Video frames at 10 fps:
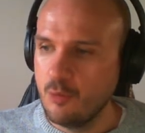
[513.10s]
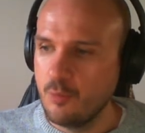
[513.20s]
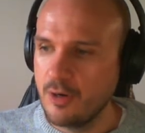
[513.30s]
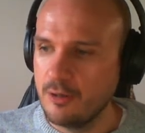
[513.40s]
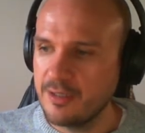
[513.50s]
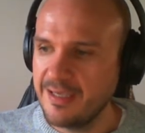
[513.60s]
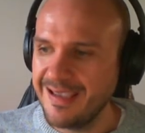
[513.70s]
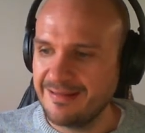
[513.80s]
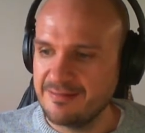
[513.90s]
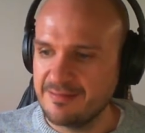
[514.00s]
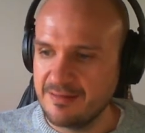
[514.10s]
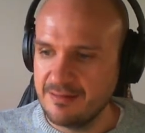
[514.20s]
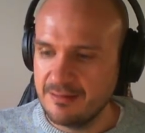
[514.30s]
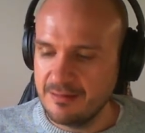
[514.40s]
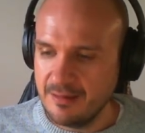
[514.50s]
We are looking at
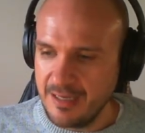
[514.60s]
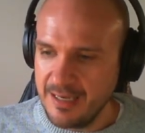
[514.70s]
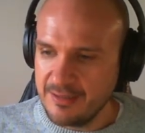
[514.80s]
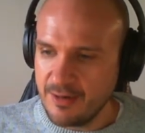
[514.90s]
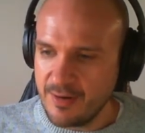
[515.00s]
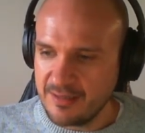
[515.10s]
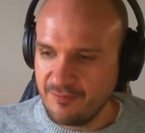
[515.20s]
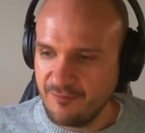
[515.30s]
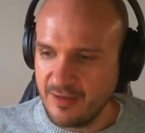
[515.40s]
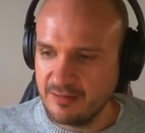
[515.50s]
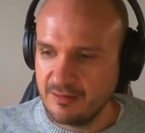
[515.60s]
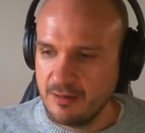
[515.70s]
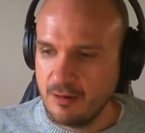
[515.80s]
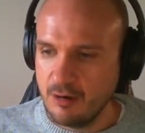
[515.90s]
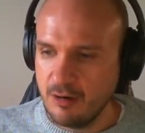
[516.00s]
the indirect effect
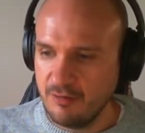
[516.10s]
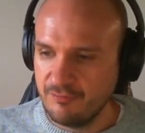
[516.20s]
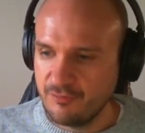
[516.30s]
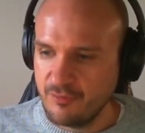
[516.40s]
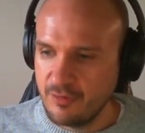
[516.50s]
of